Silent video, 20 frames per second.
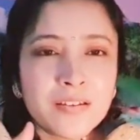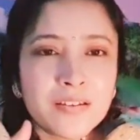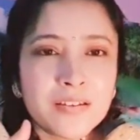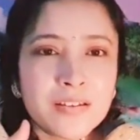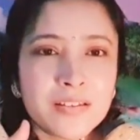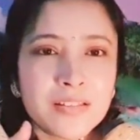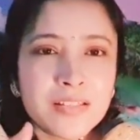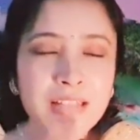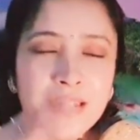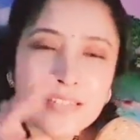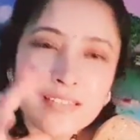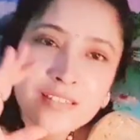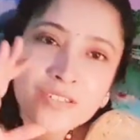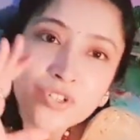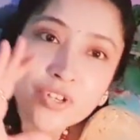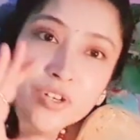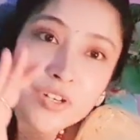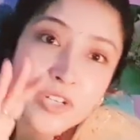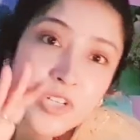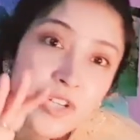that's a
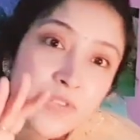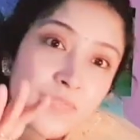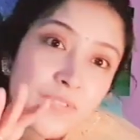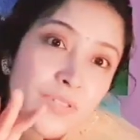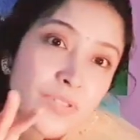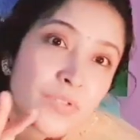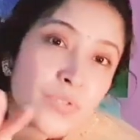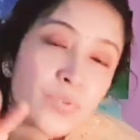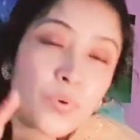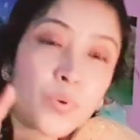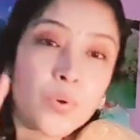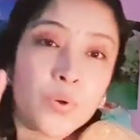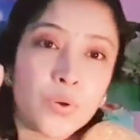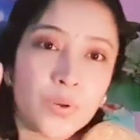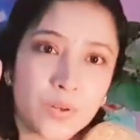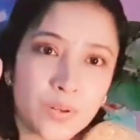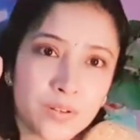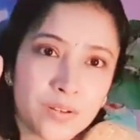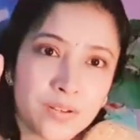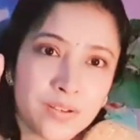journey of the soul,
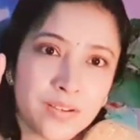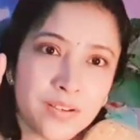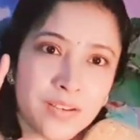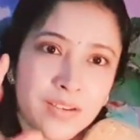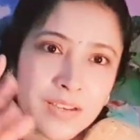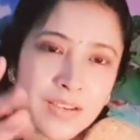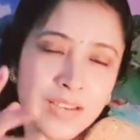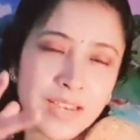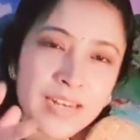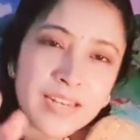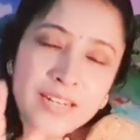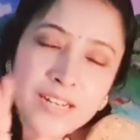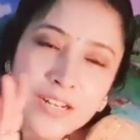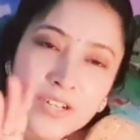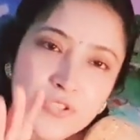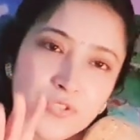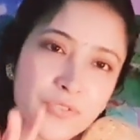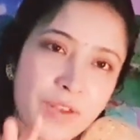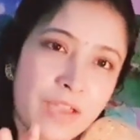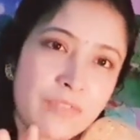and it will
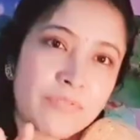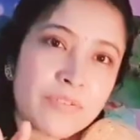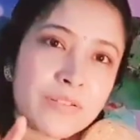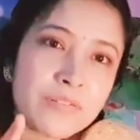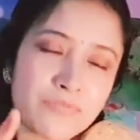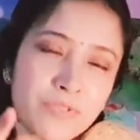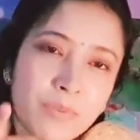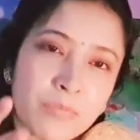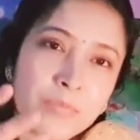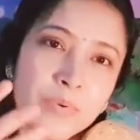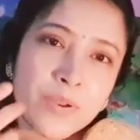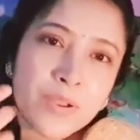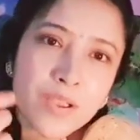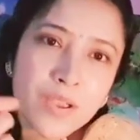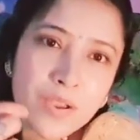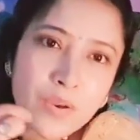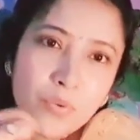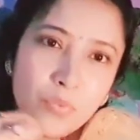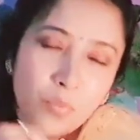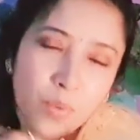travel from
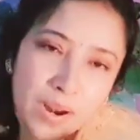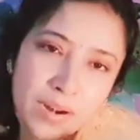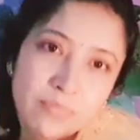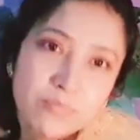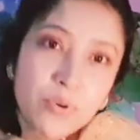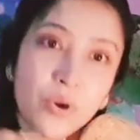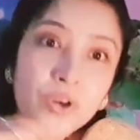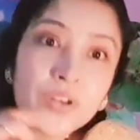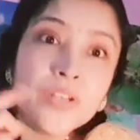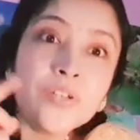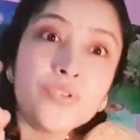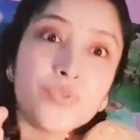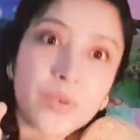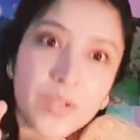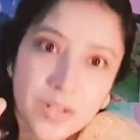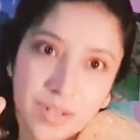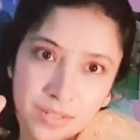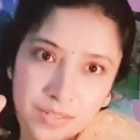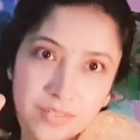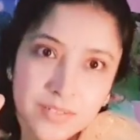one body to
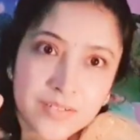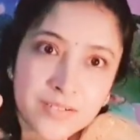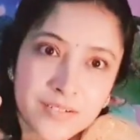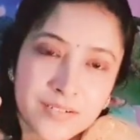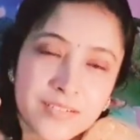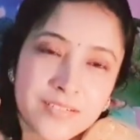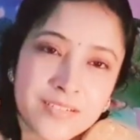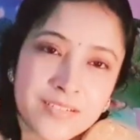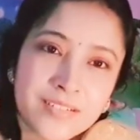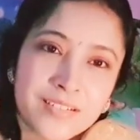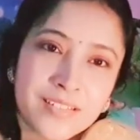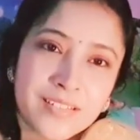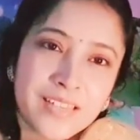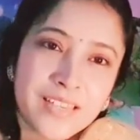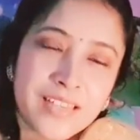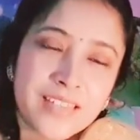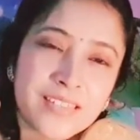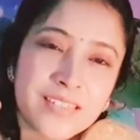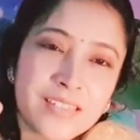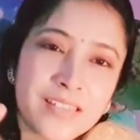another.
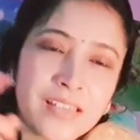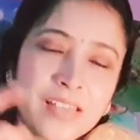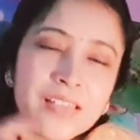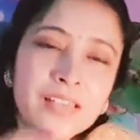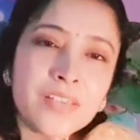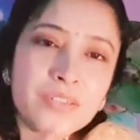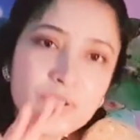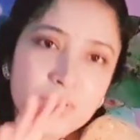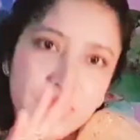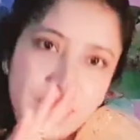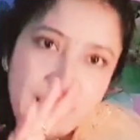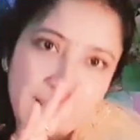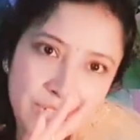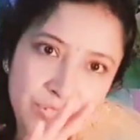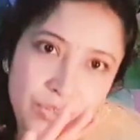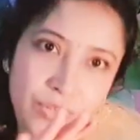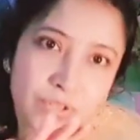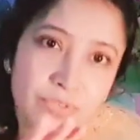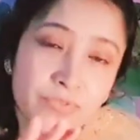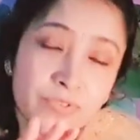Yes, so that
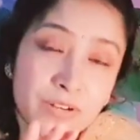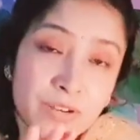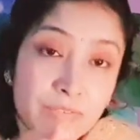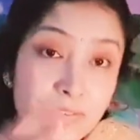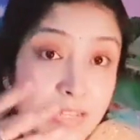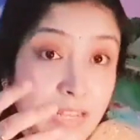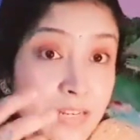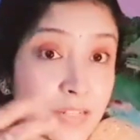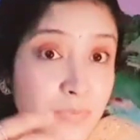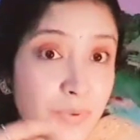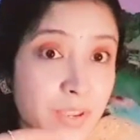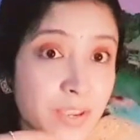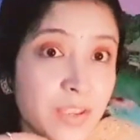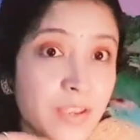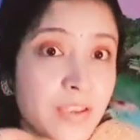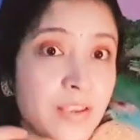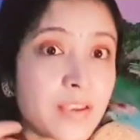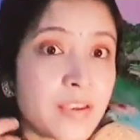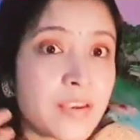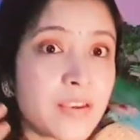sort of travel, that is why
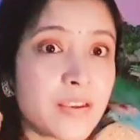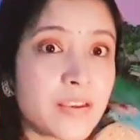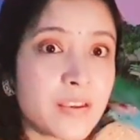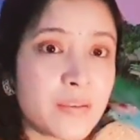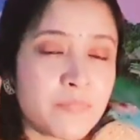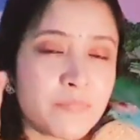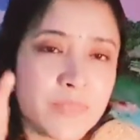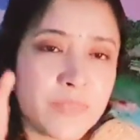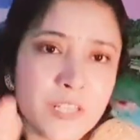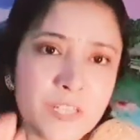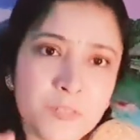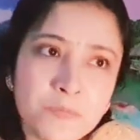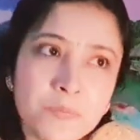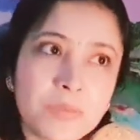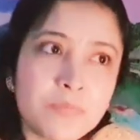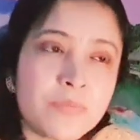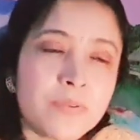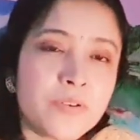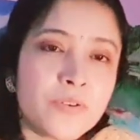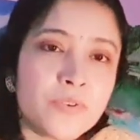these
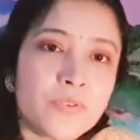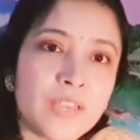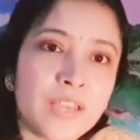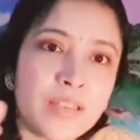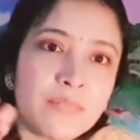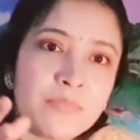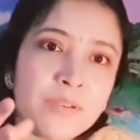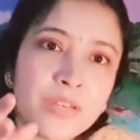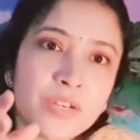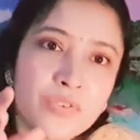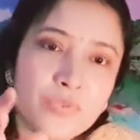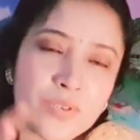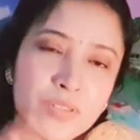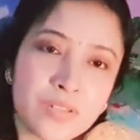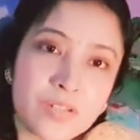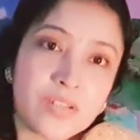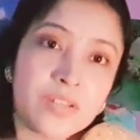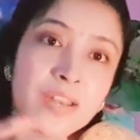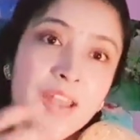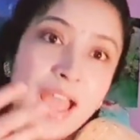people they can be
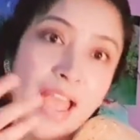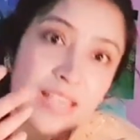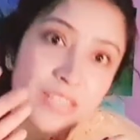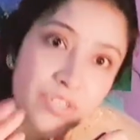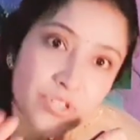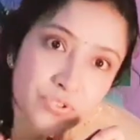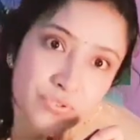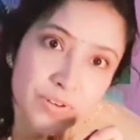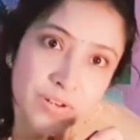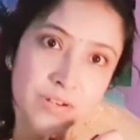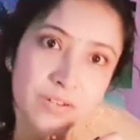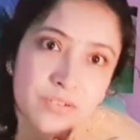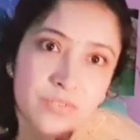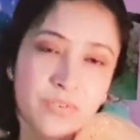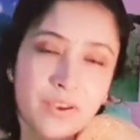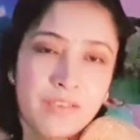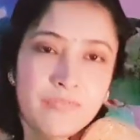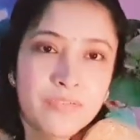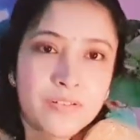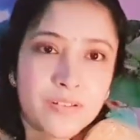interested in astral
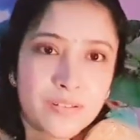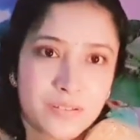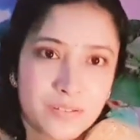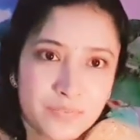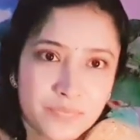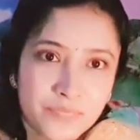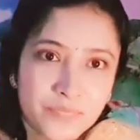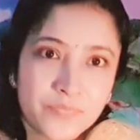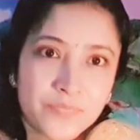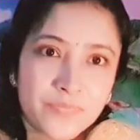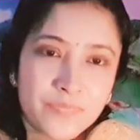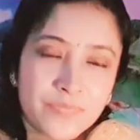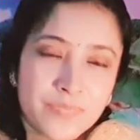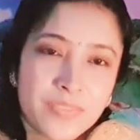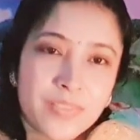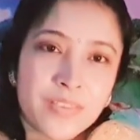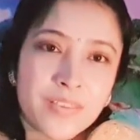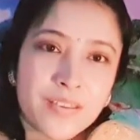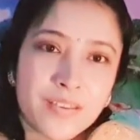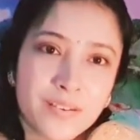travel.
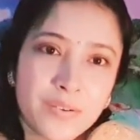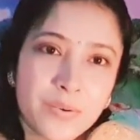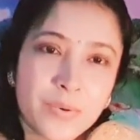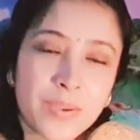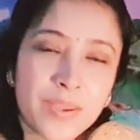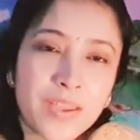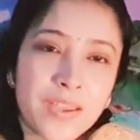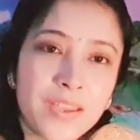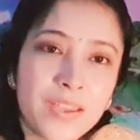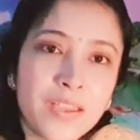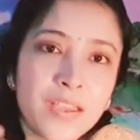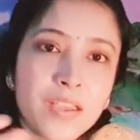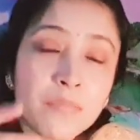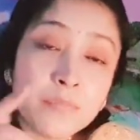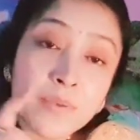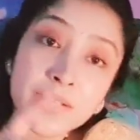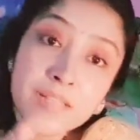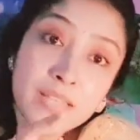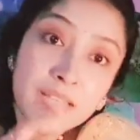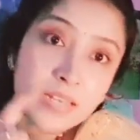Okay,
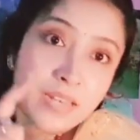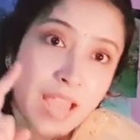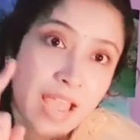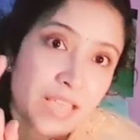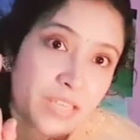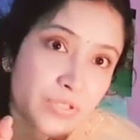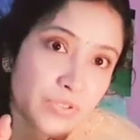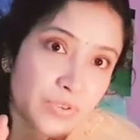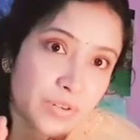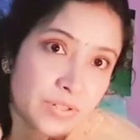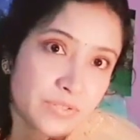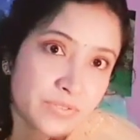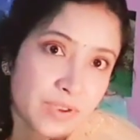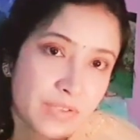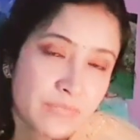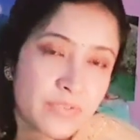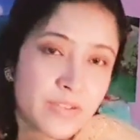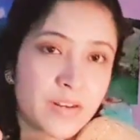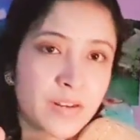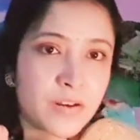but then astral
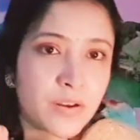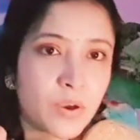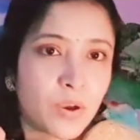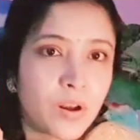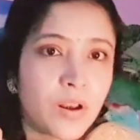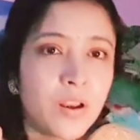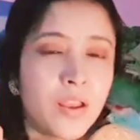travel and all,